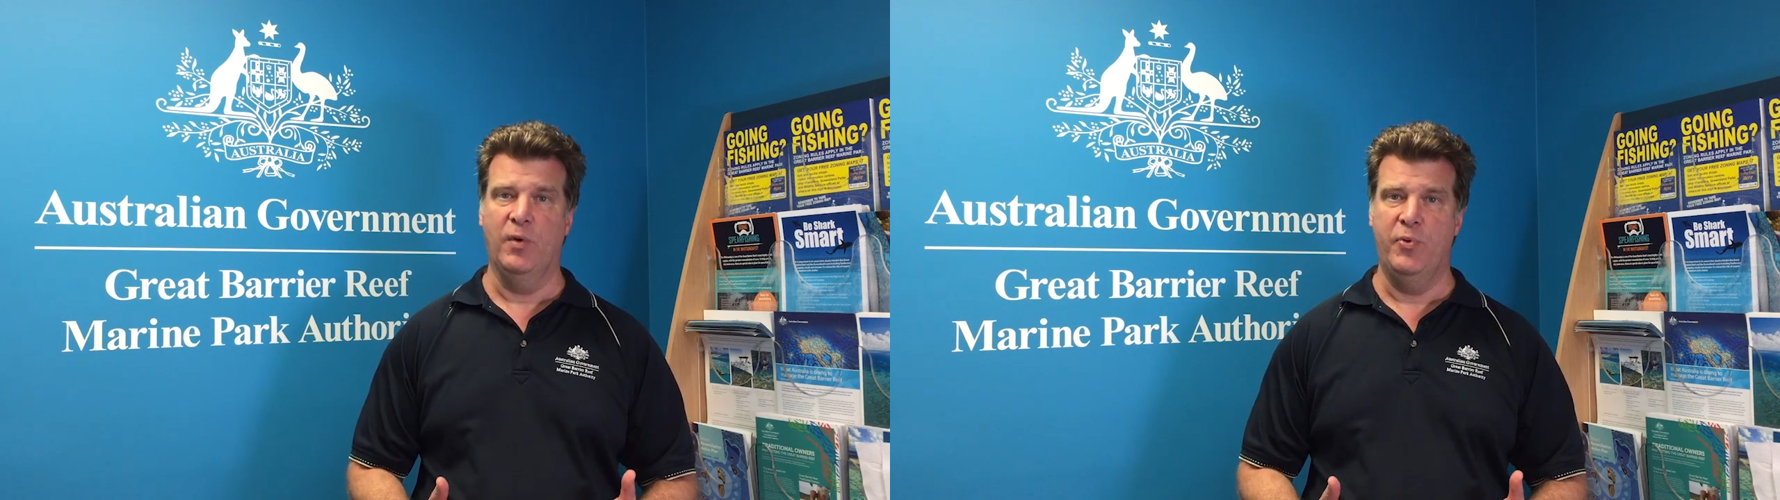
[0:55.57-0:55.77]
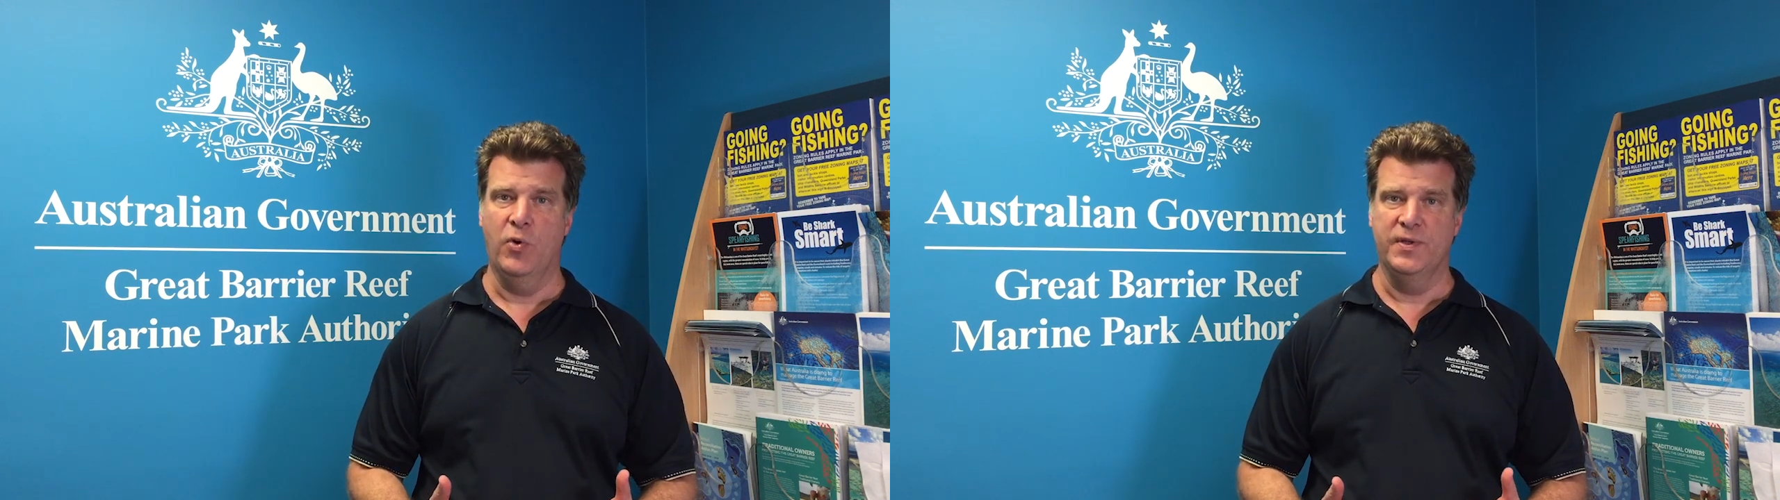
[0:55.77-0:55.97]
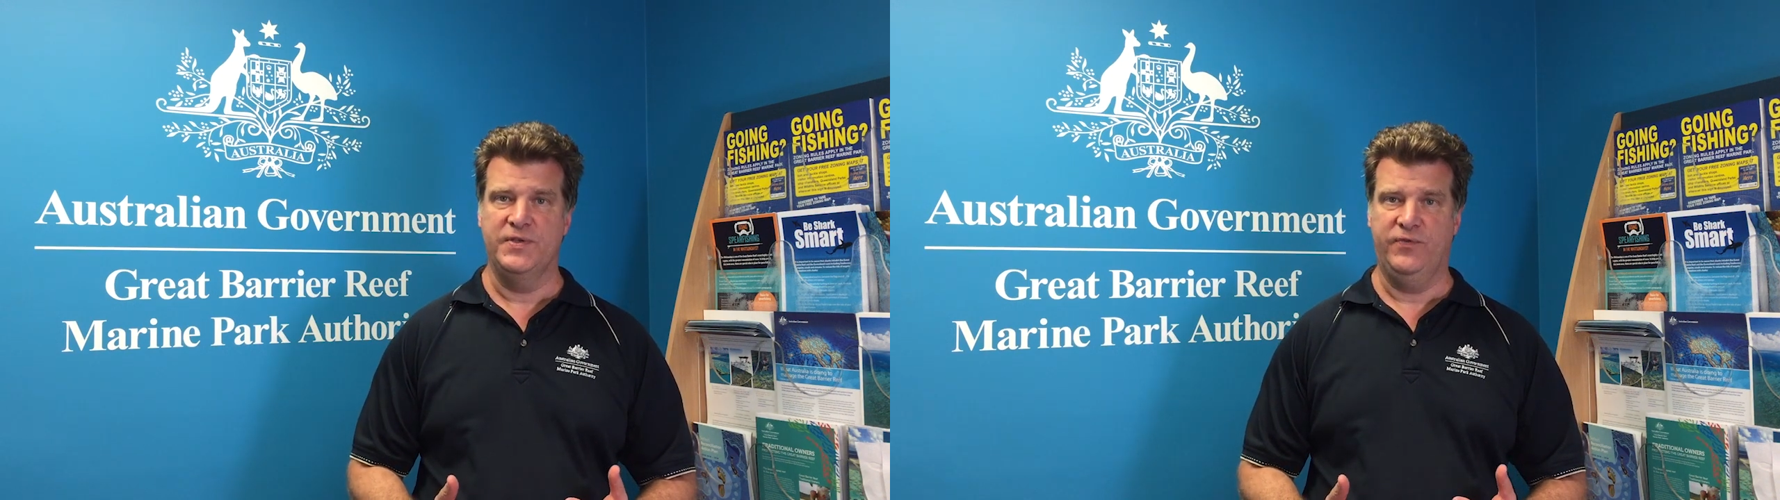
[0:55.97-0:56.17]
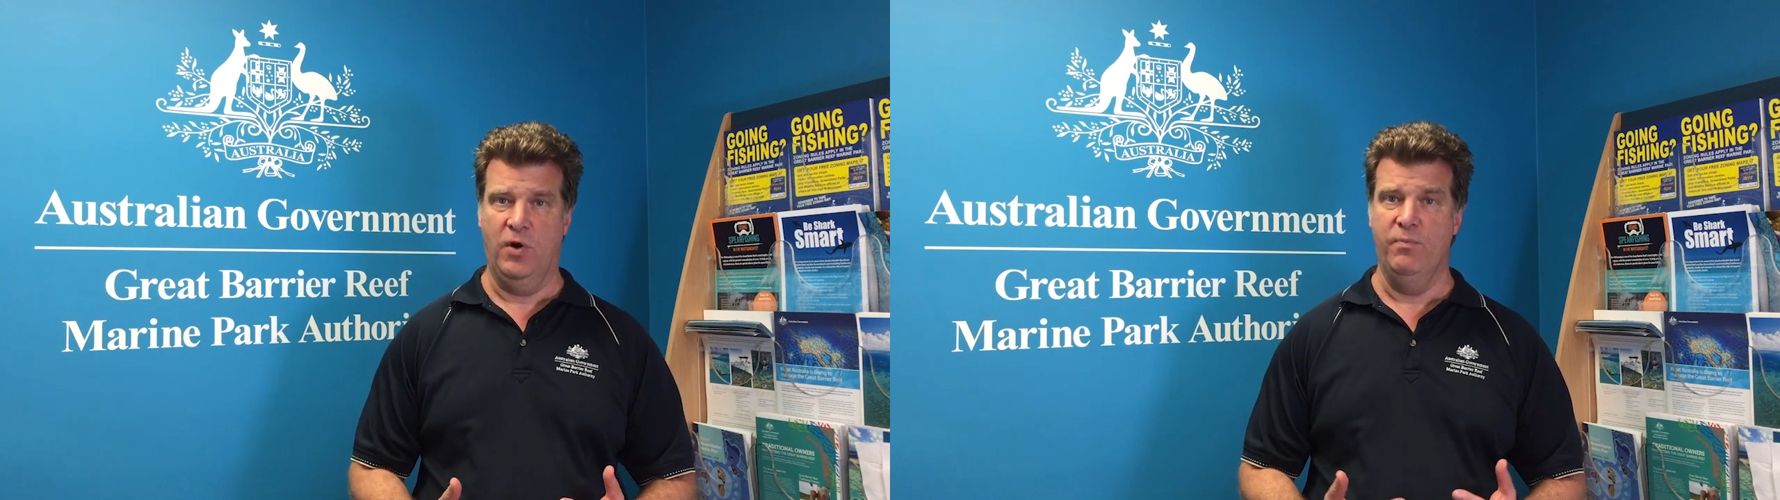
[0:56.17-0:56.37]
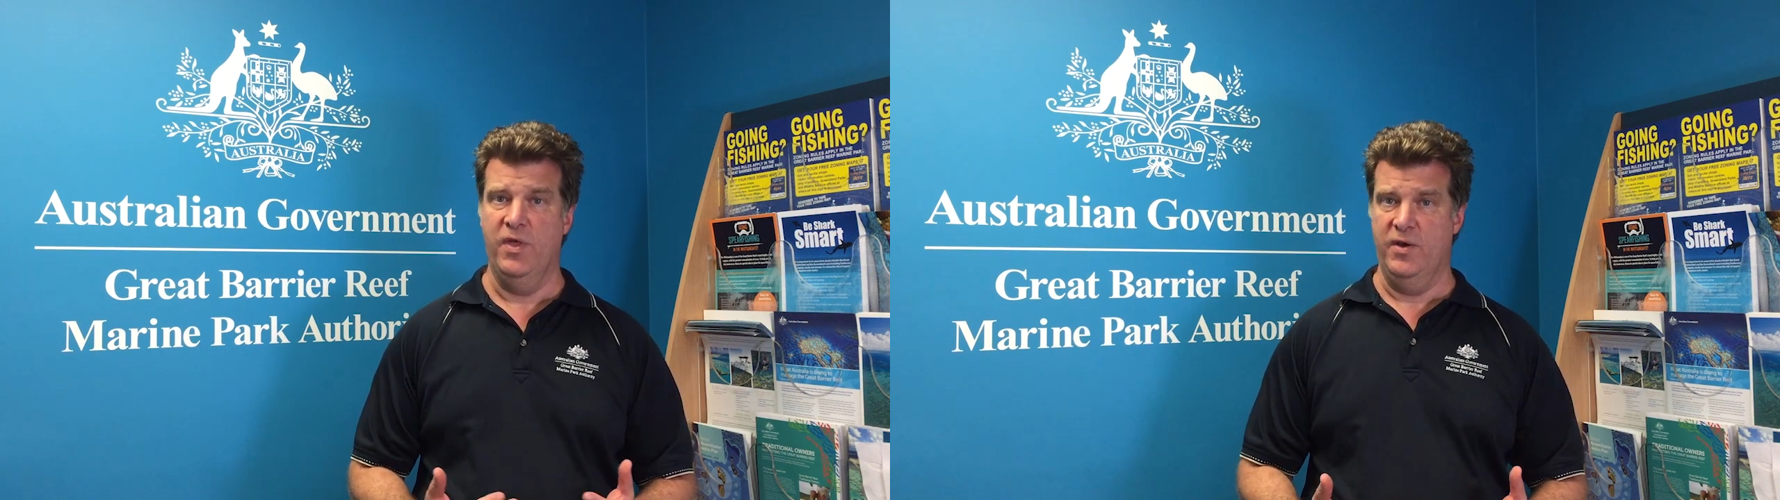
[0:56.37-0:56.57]
reports
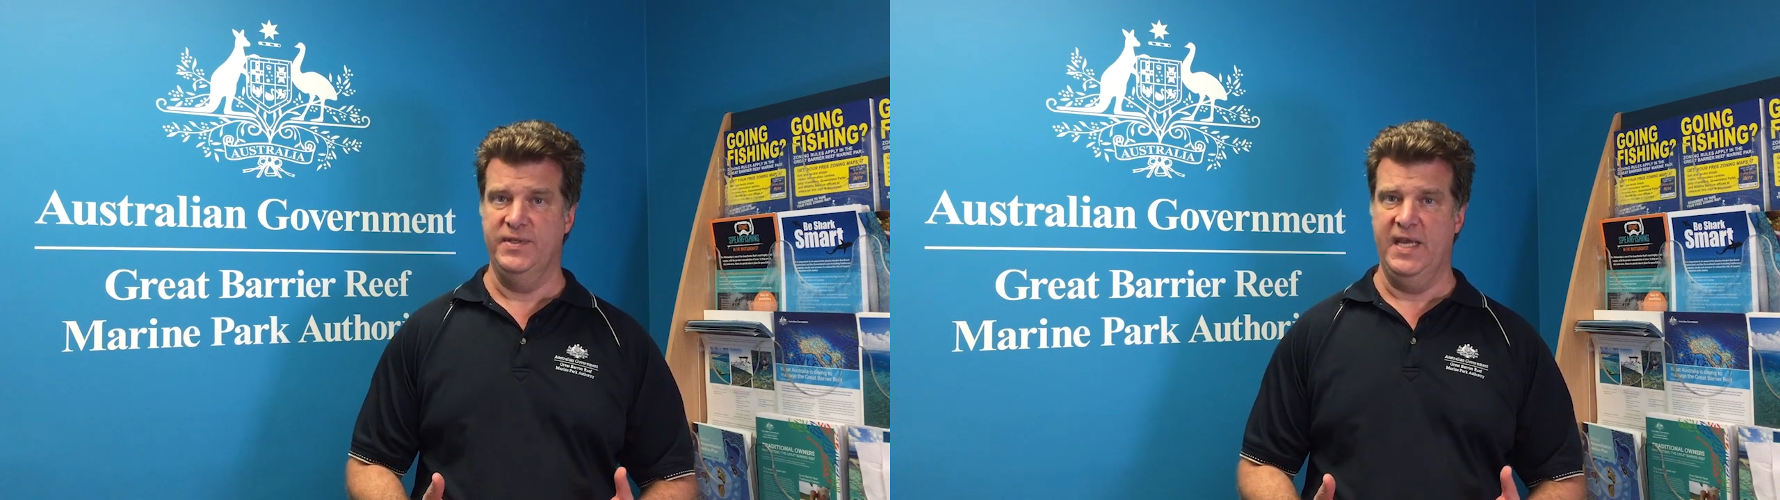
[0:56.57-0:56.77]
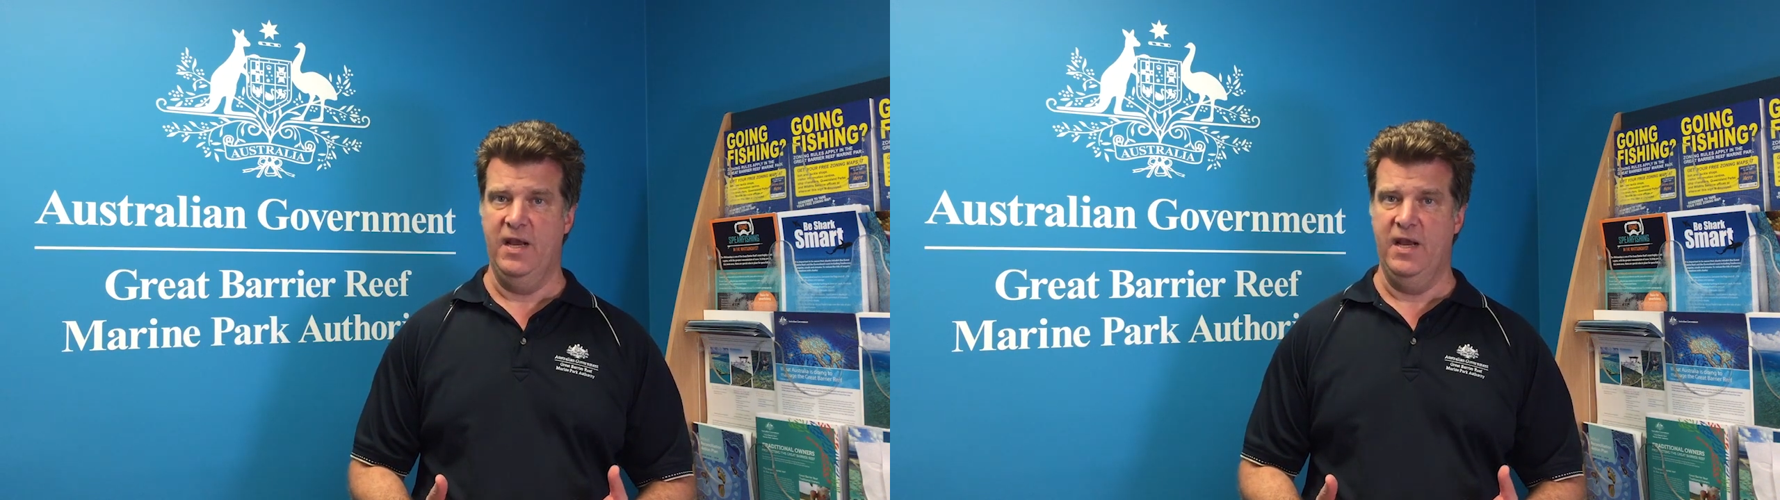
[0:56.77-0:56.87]
from those